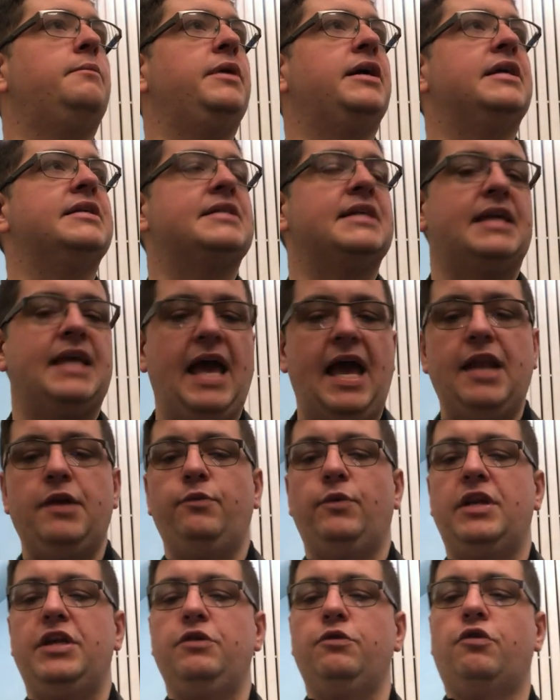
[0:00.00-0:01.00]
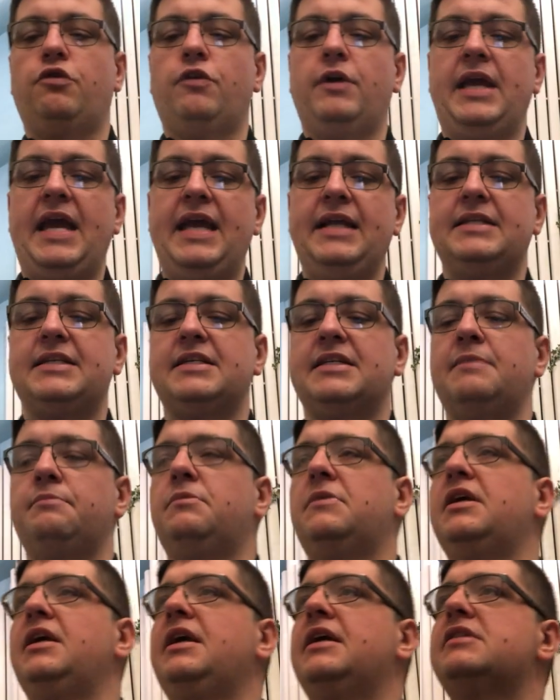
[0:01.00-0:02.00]
Because again, when you create
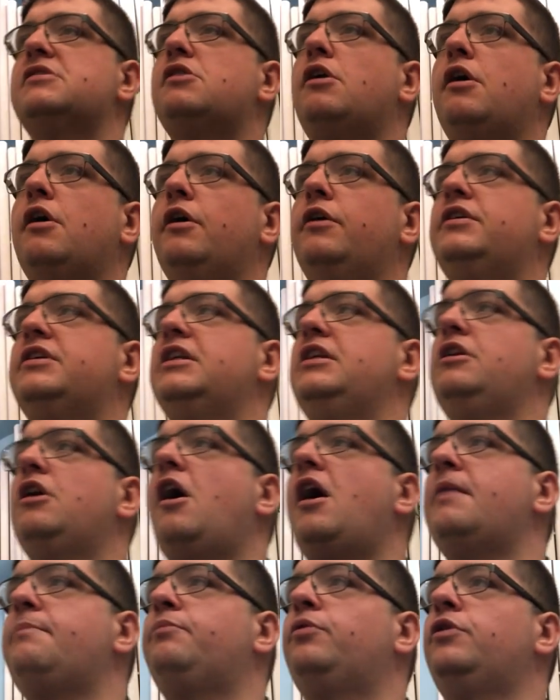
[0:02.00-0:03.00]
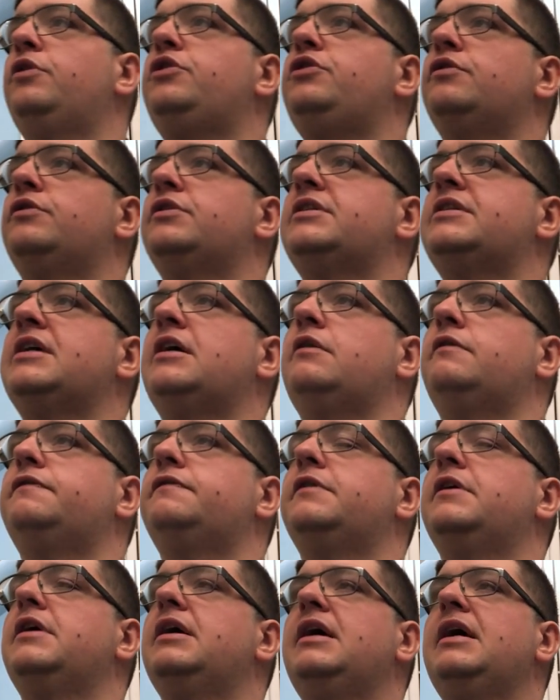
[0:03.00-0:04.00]
something, it's hard to not put
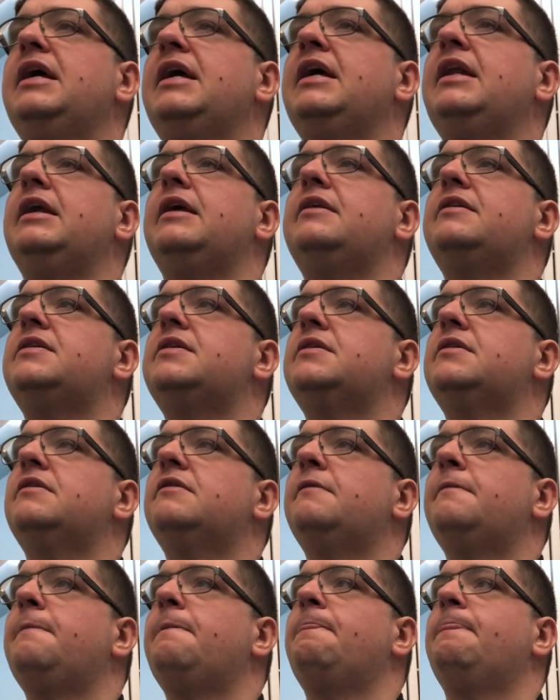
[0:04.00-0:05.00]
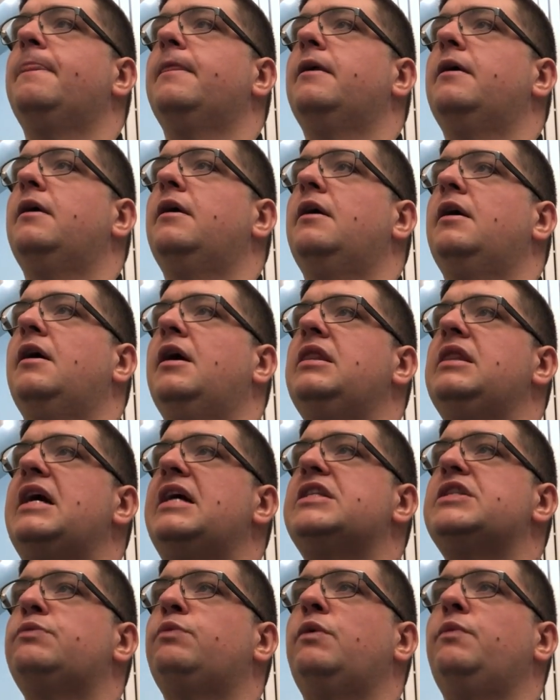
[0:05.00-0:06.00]
yourself in it. And
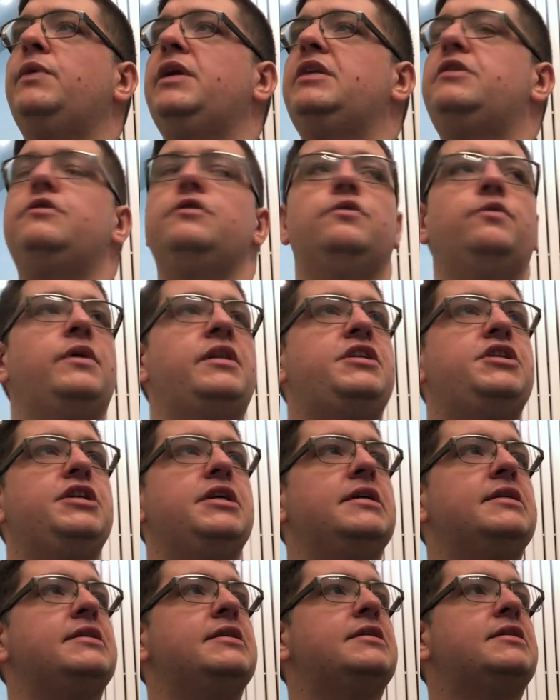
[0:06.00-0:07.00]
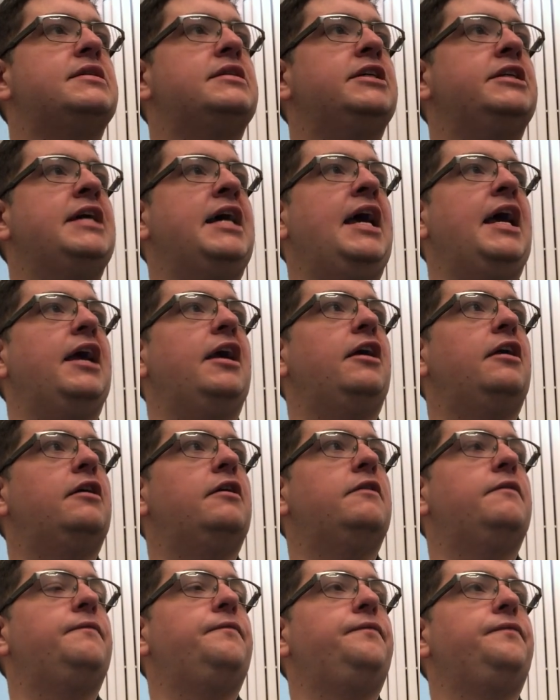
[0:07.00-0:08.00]
that's what we do with Jesus today.
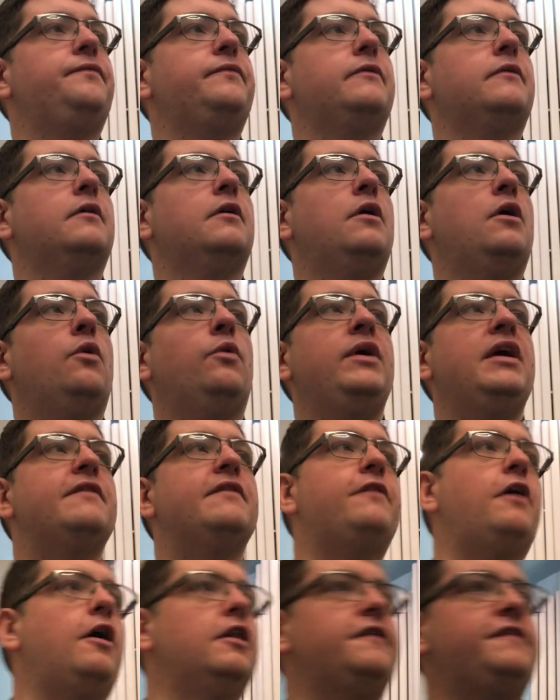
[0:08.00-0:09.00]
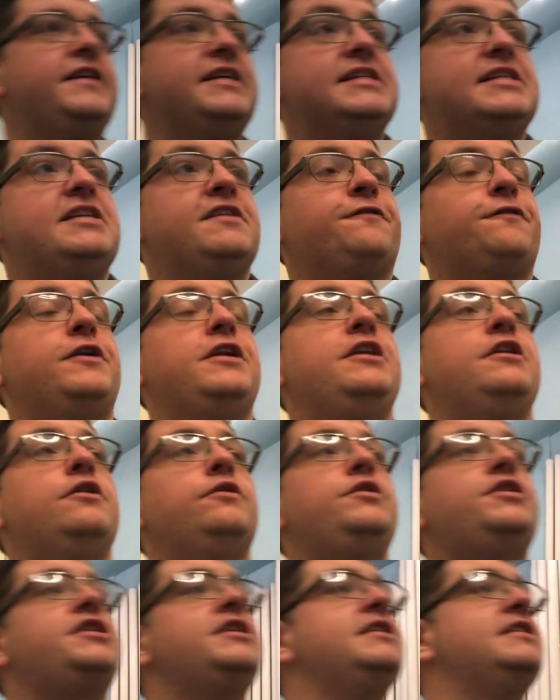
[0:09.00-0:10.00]
We have all of these different
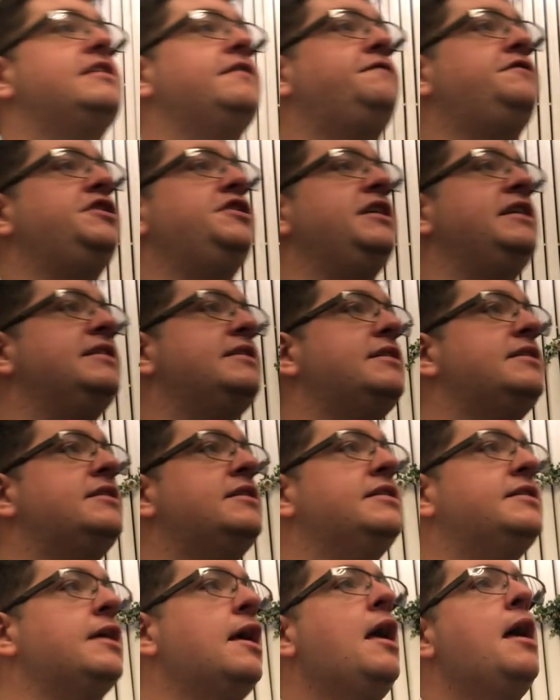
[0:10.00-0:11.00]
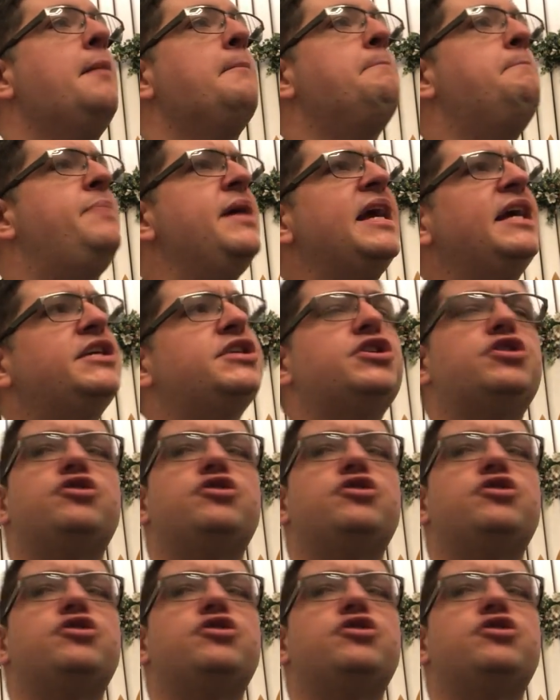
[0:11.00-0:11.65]
notions of Jesus this big,